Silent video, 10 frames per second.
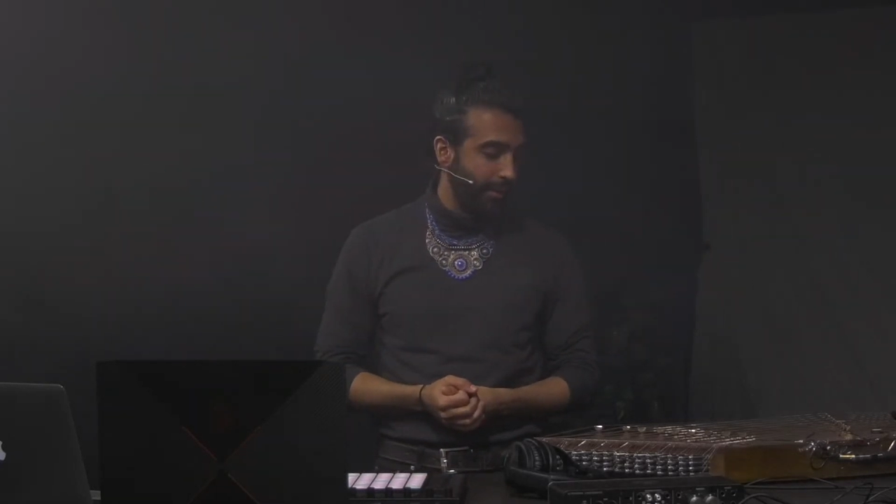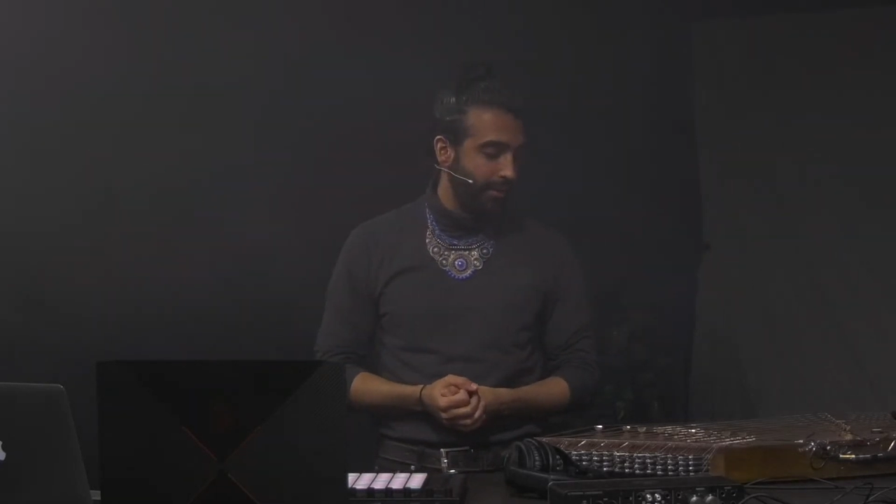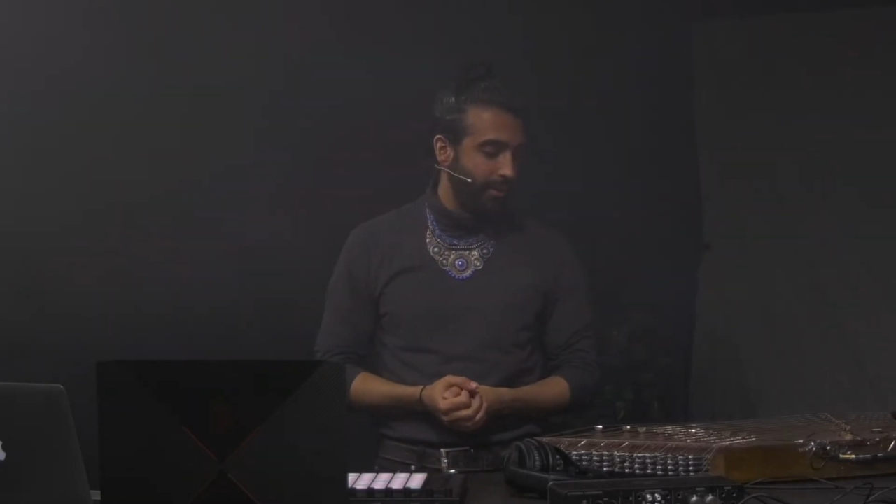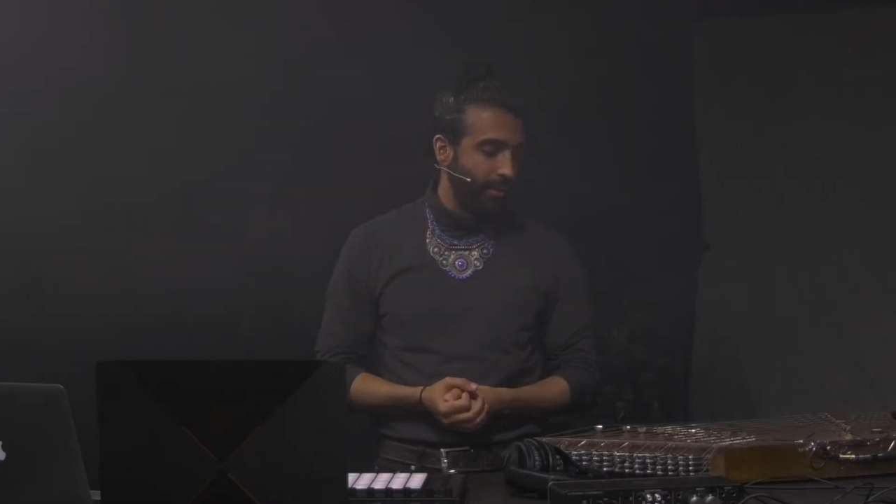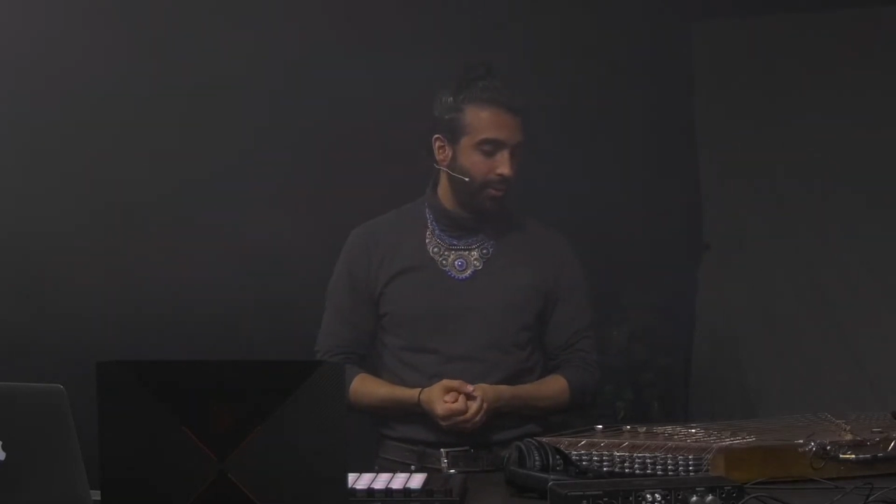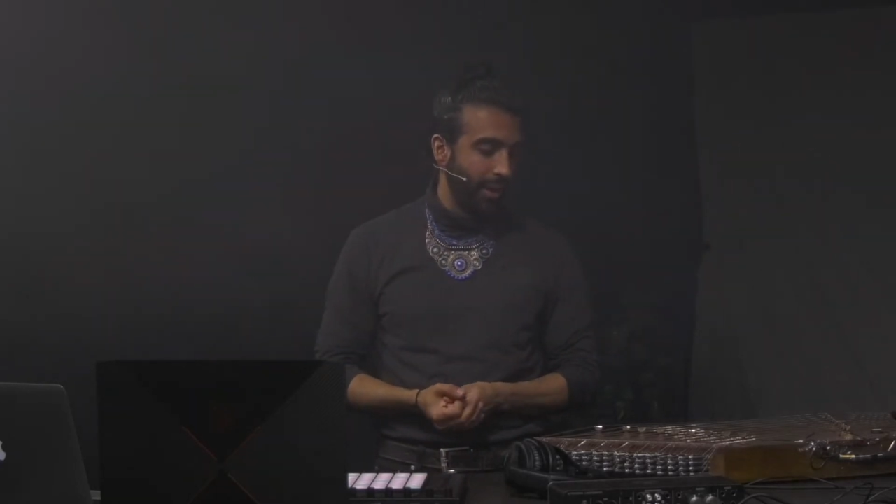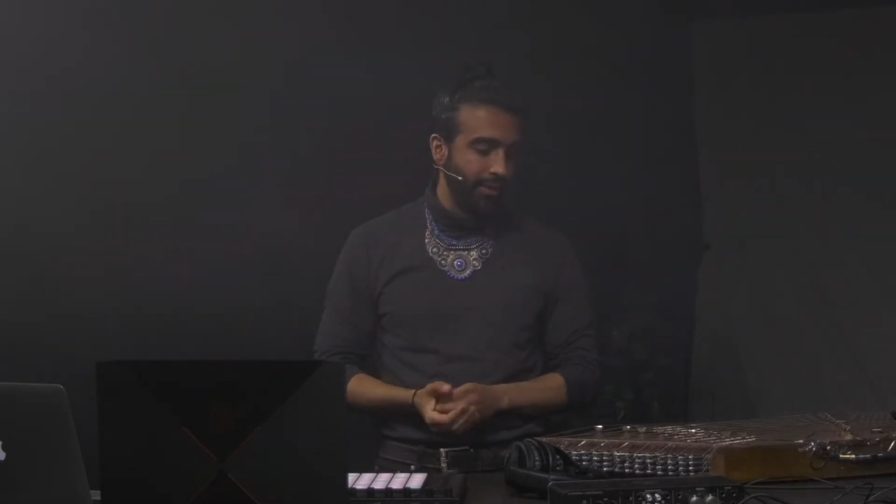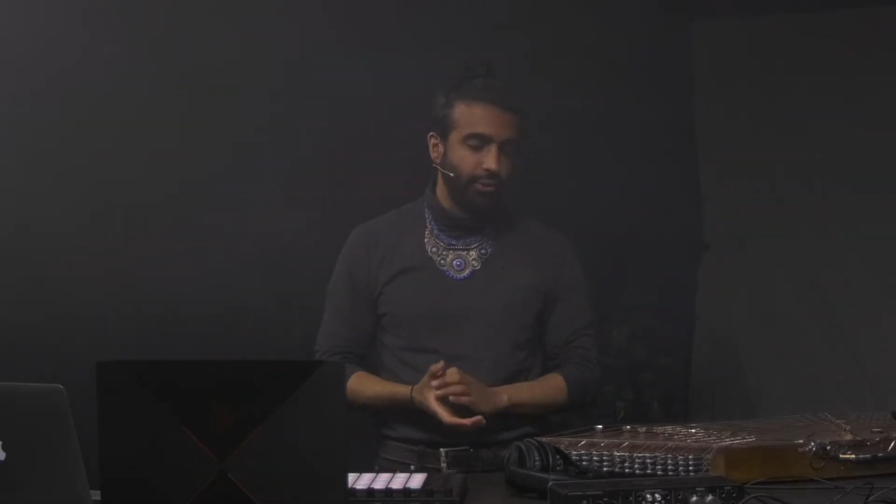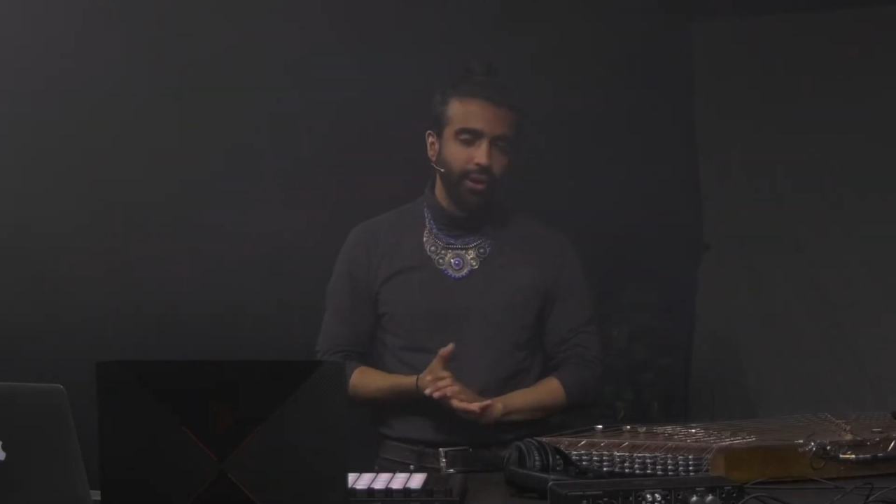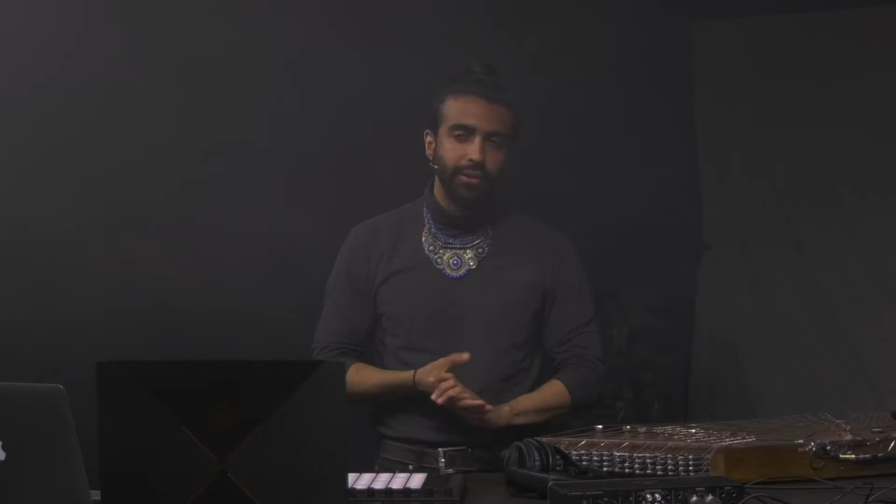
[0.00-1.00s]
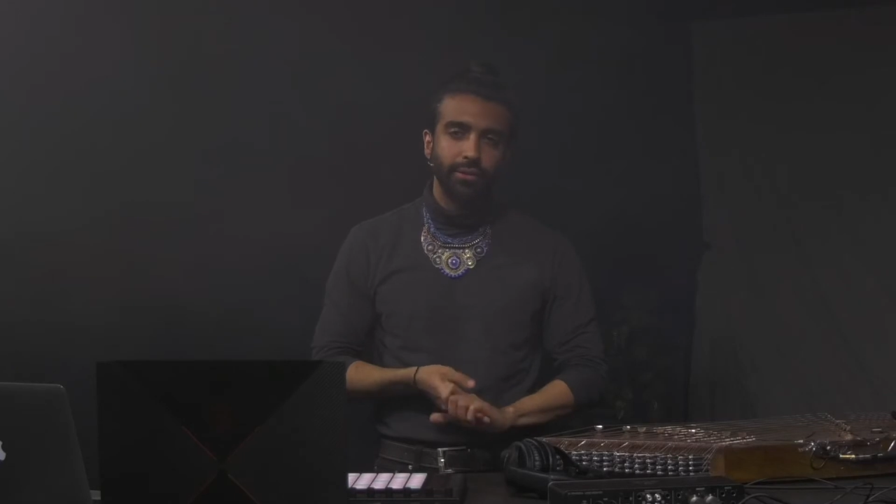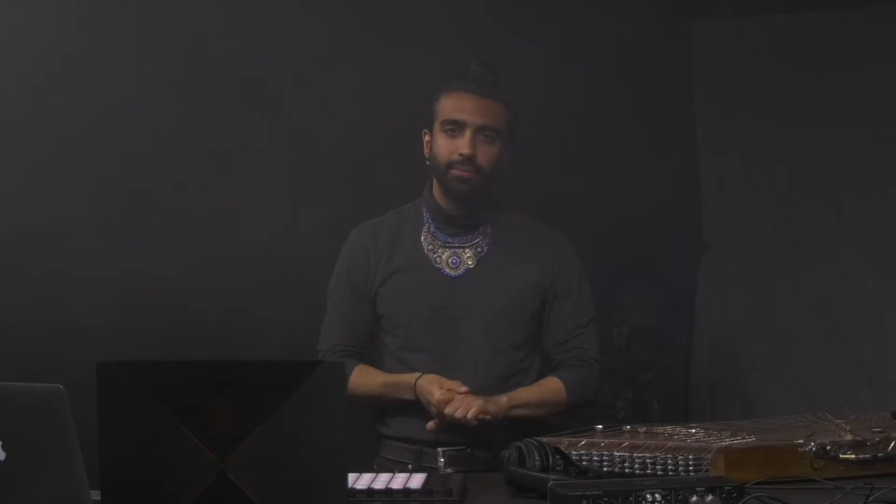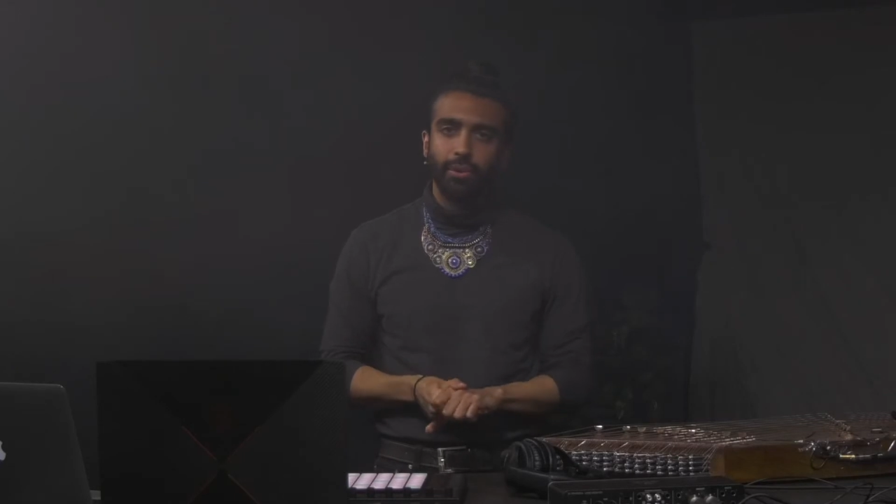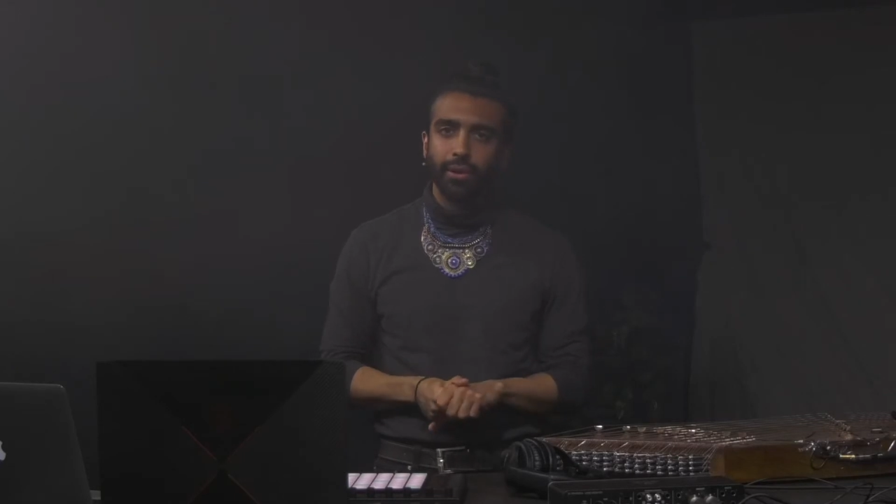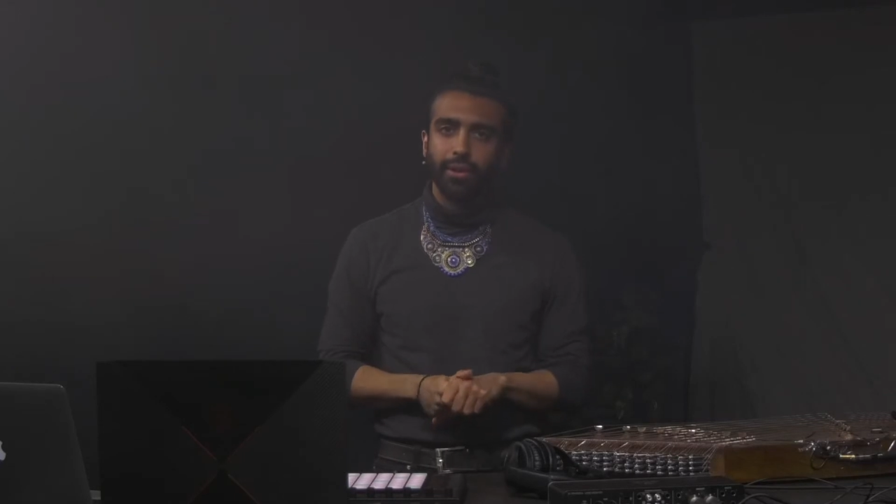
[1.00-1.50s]
So I tried to
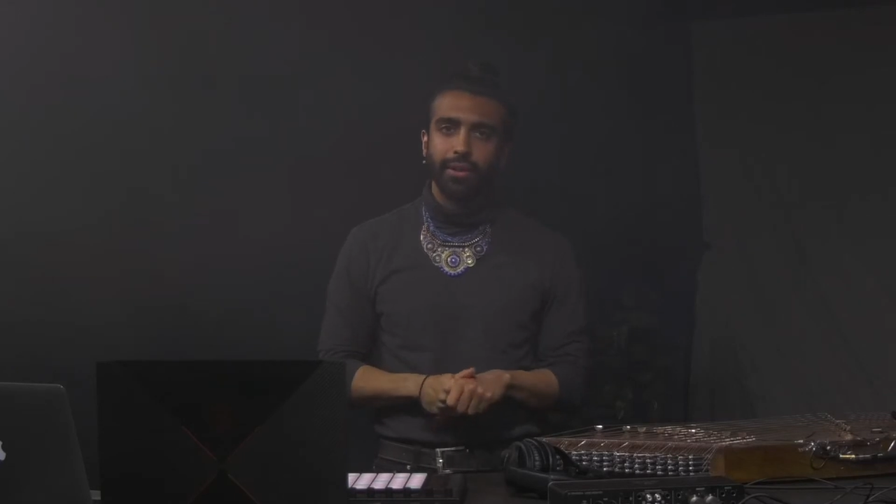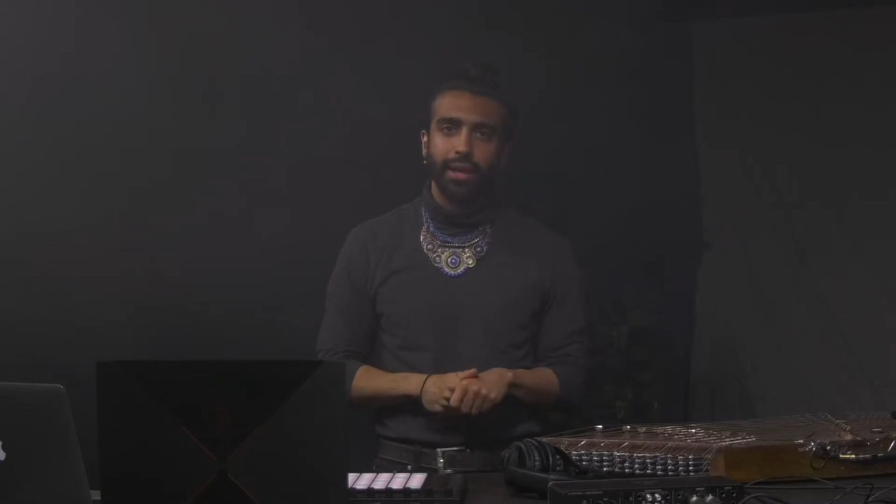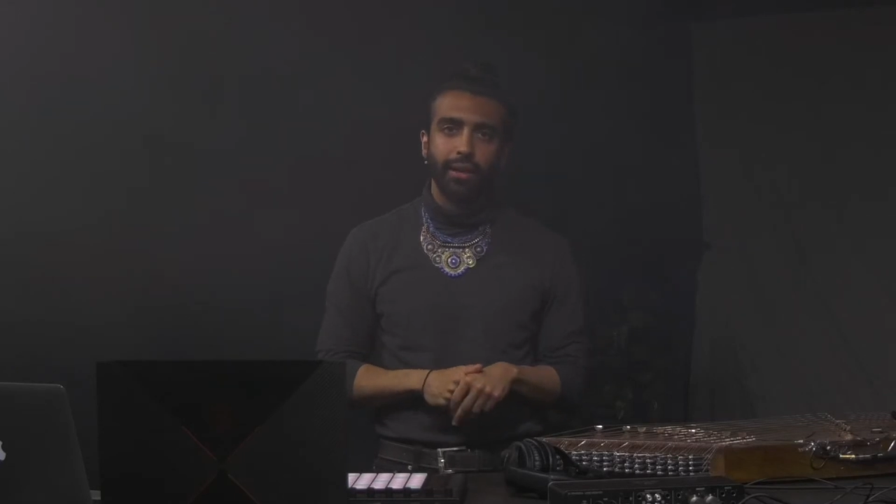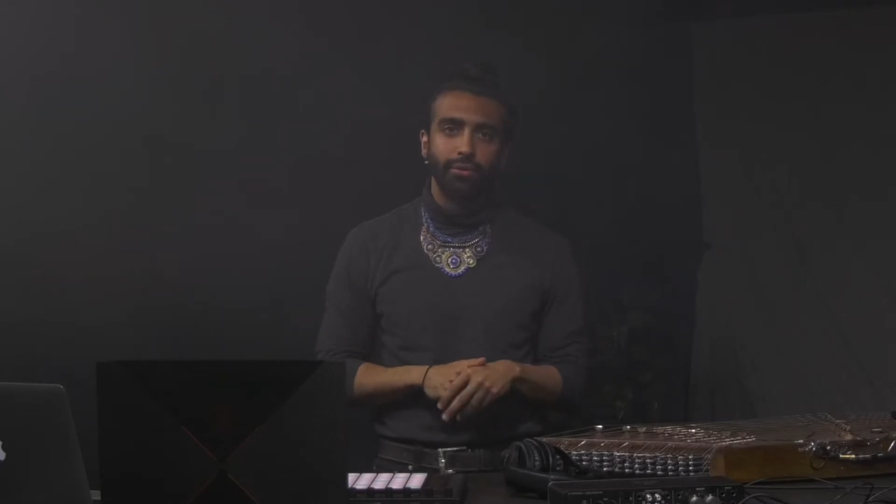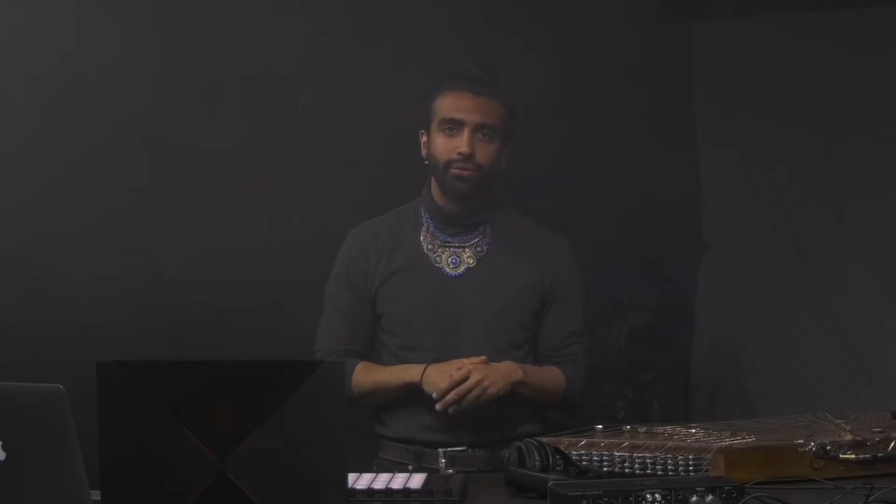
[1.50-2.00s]
boil it down